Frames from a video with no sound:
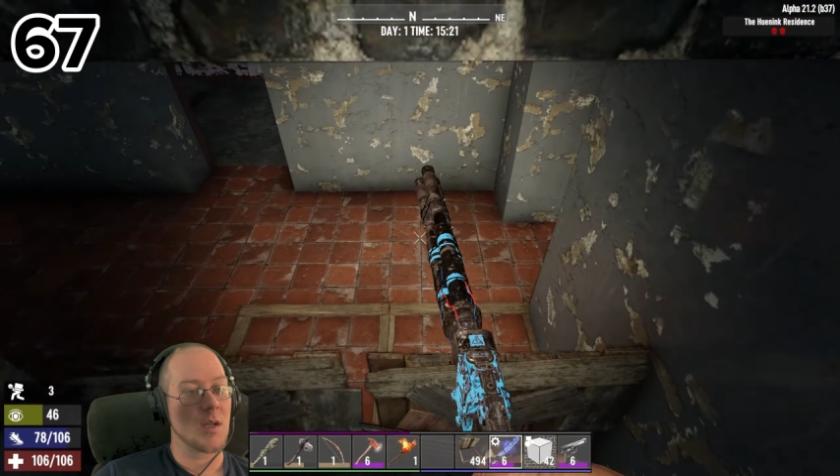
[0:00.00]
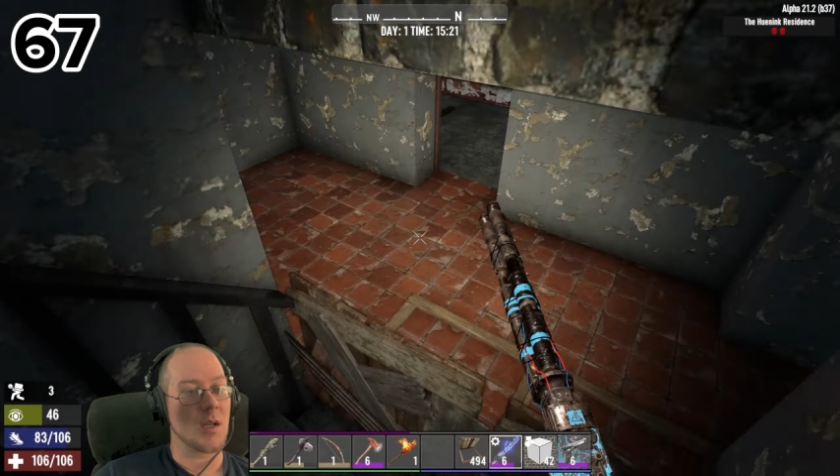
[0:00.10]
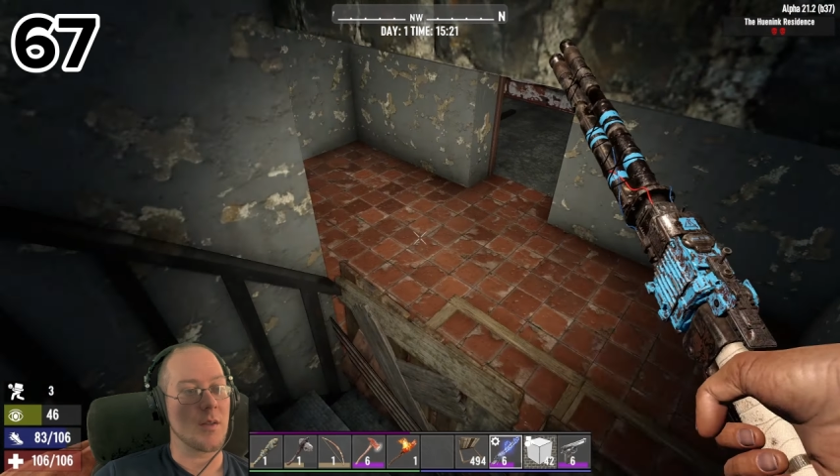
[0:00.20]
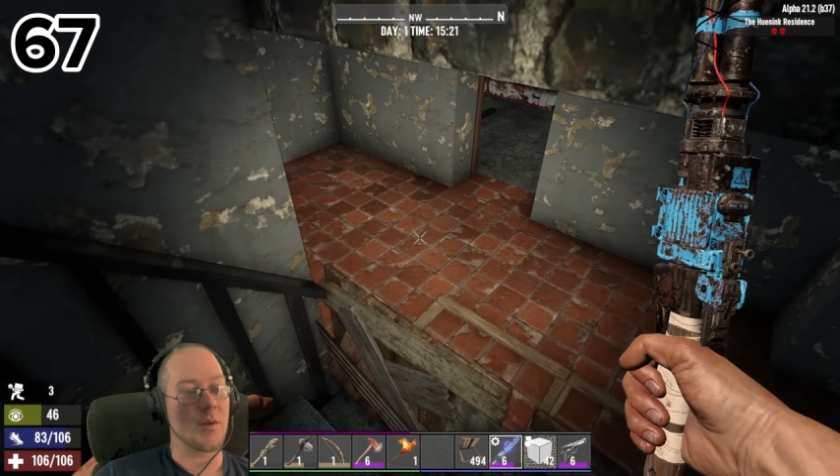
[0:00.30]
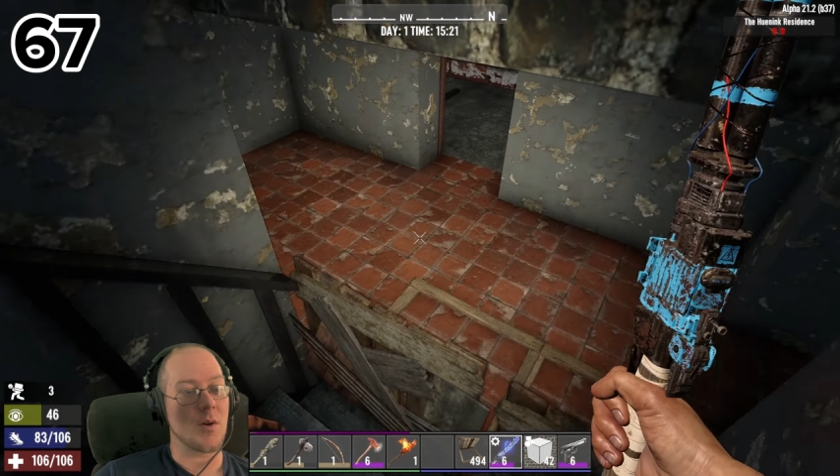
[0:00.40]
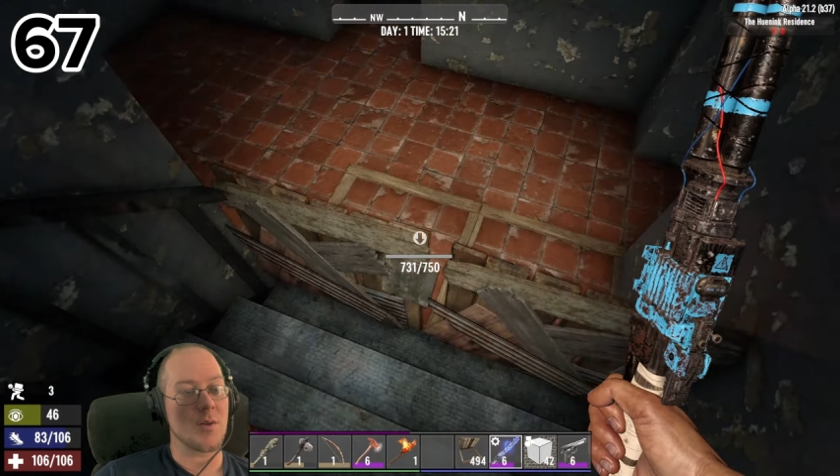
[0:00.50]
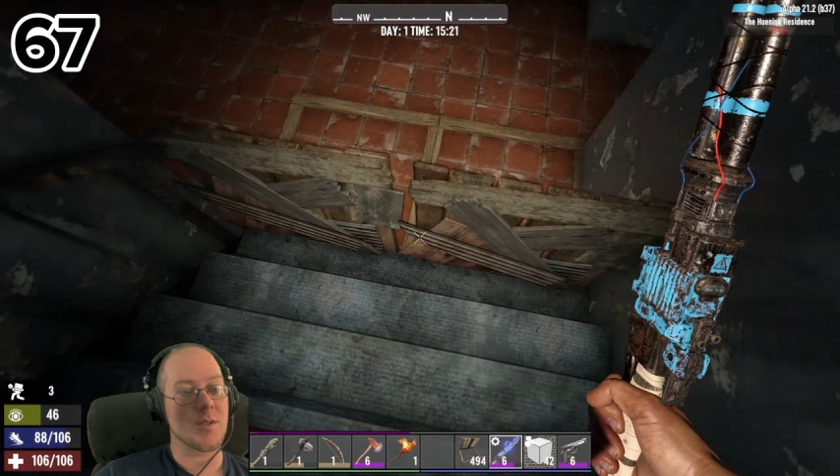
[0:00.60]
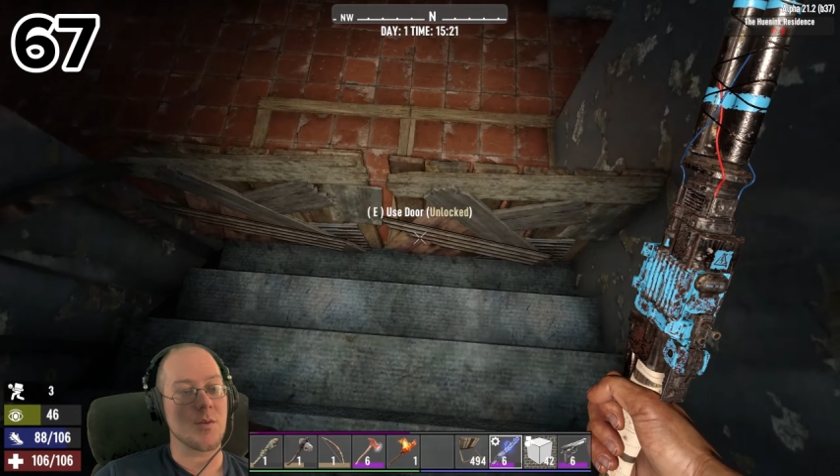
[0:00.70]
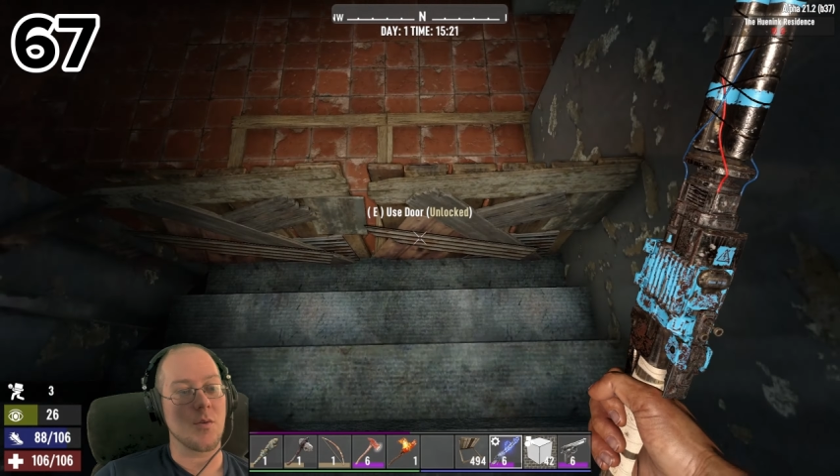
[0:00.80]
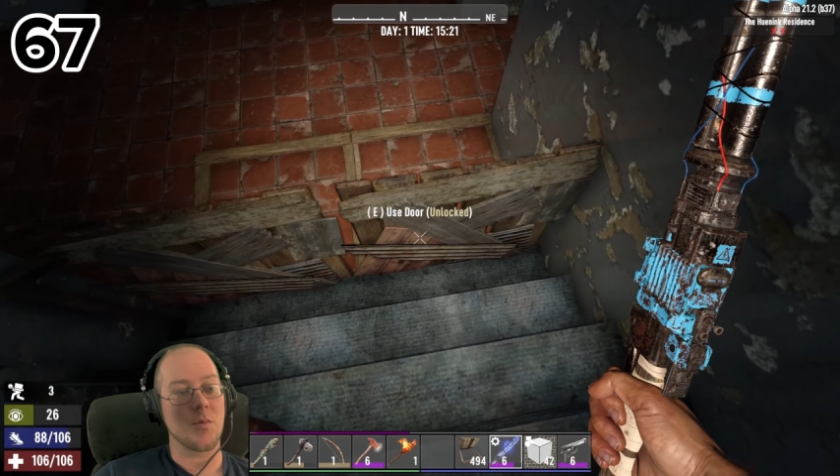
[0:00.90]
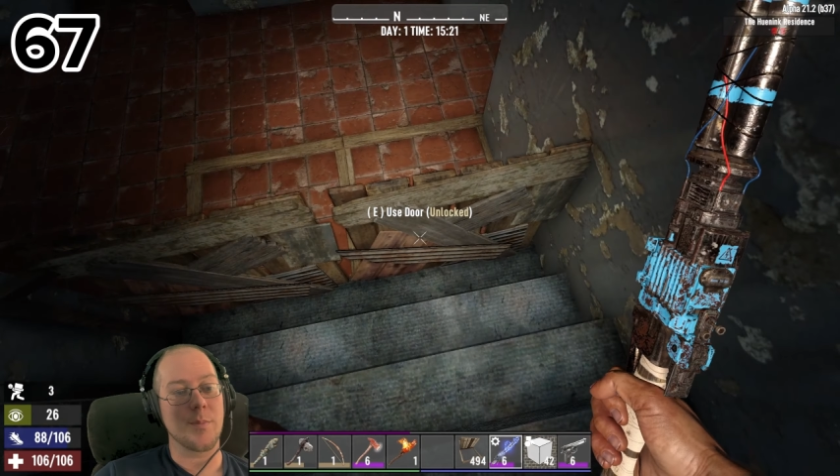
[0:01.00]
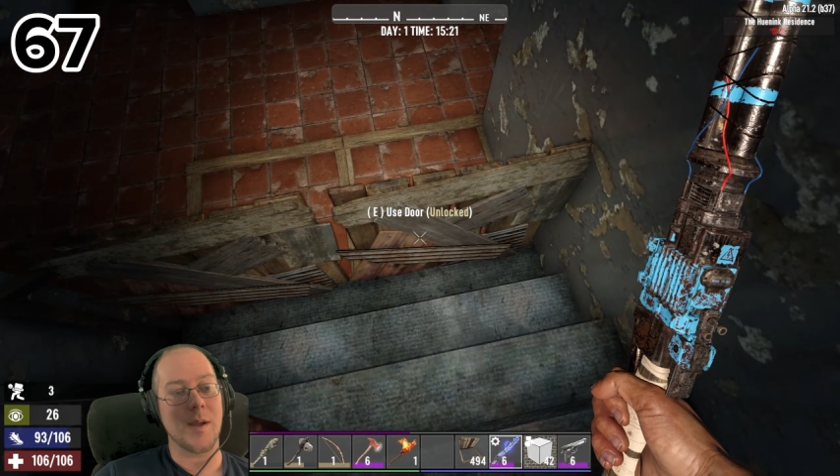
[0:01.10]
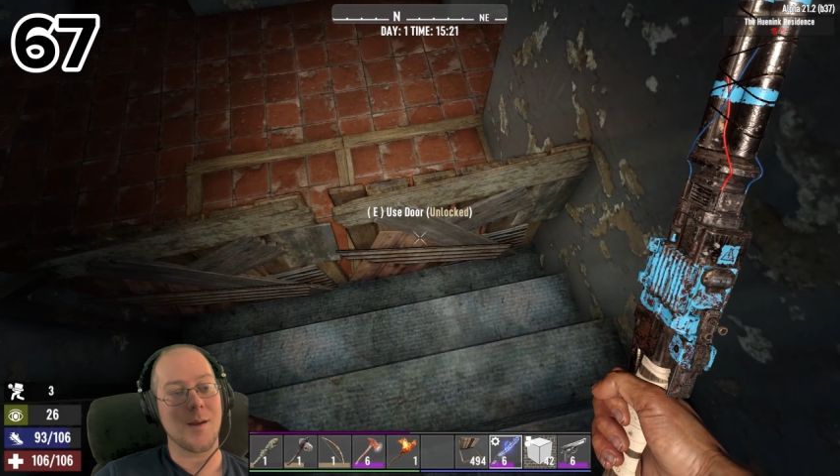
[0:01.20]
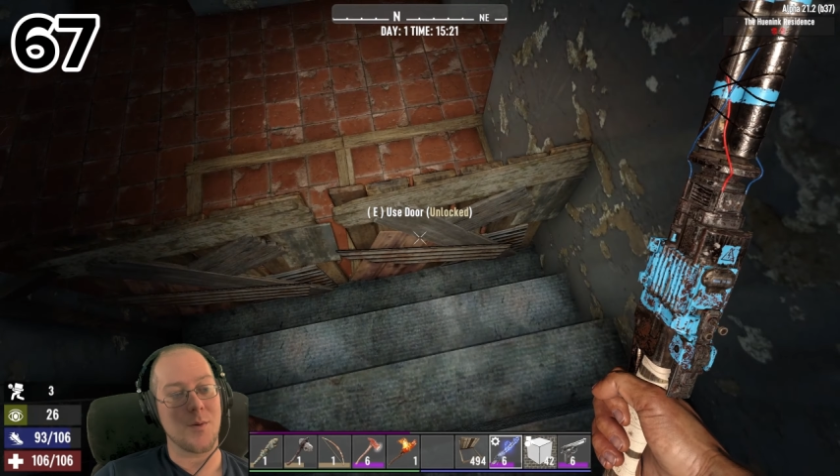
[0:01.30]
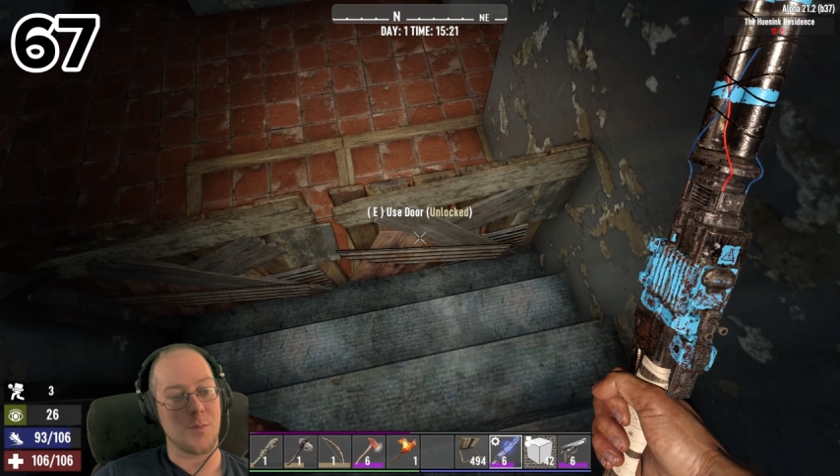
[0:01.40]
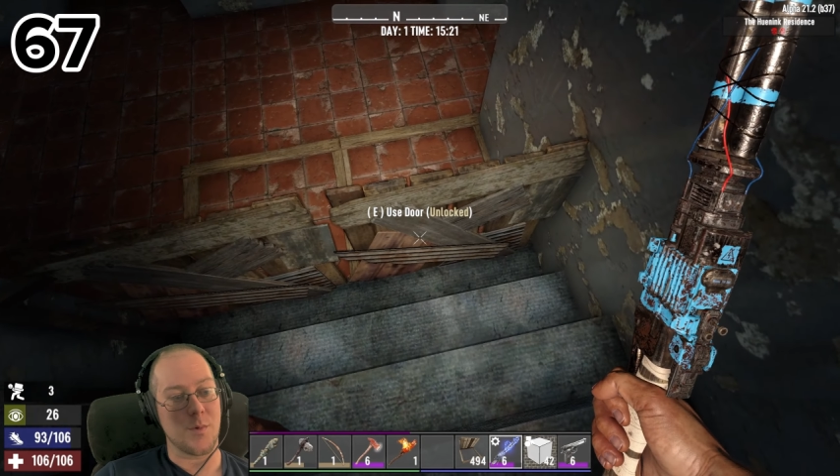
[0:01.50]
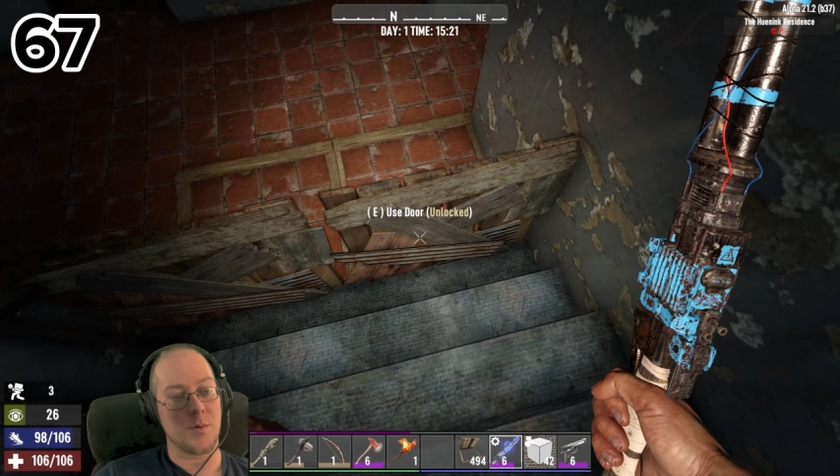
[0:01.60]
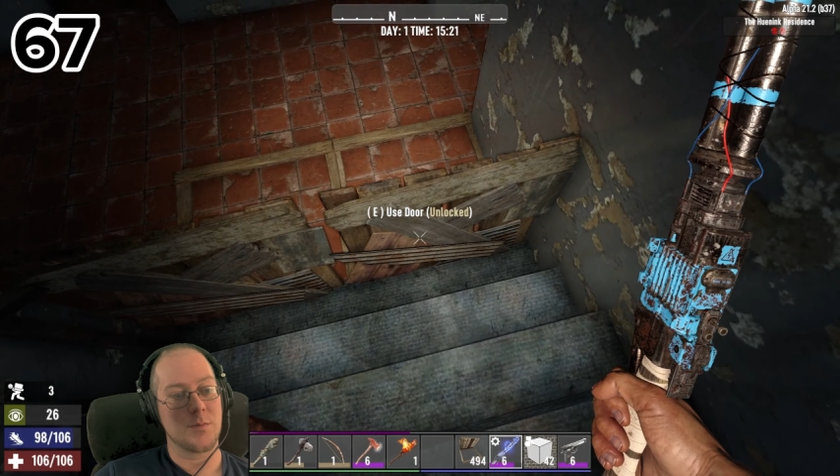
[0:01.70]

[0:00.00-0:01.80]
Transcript: and they're also repairable.